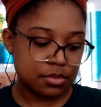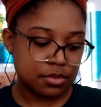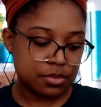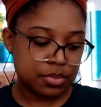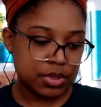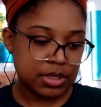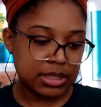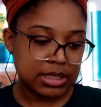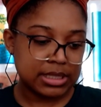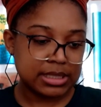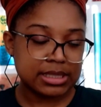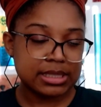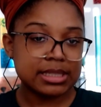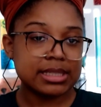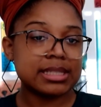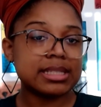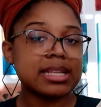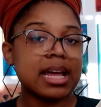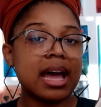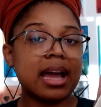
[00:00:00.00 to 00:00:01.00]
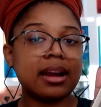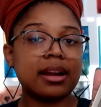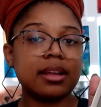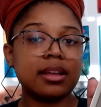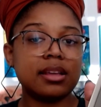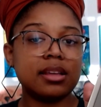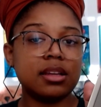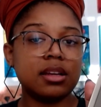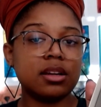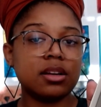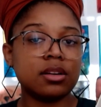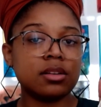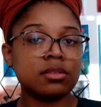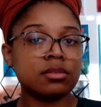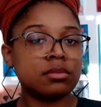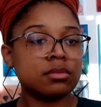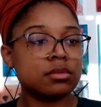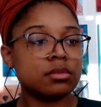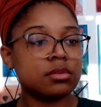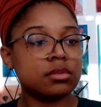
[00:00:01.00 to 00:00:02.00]
put this inside of here,
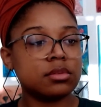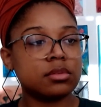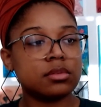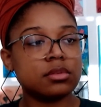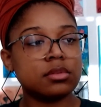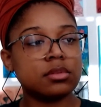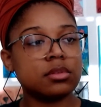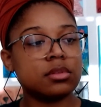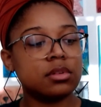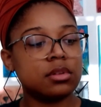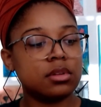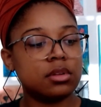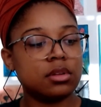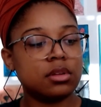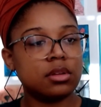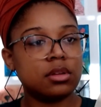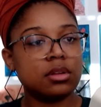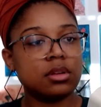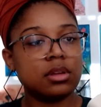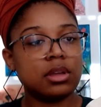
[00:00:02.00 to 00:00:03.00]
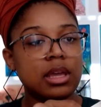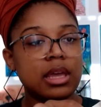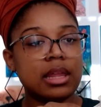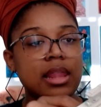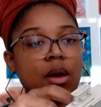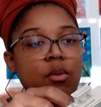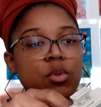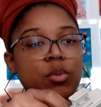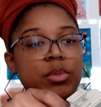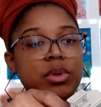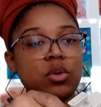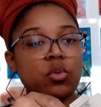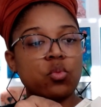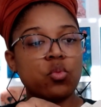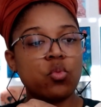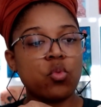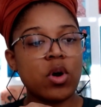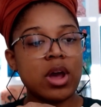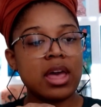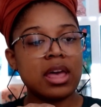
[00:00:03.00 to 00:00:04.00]
and that will be
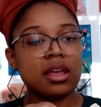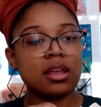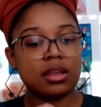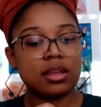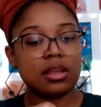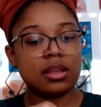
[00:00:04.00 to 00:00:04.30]
wet.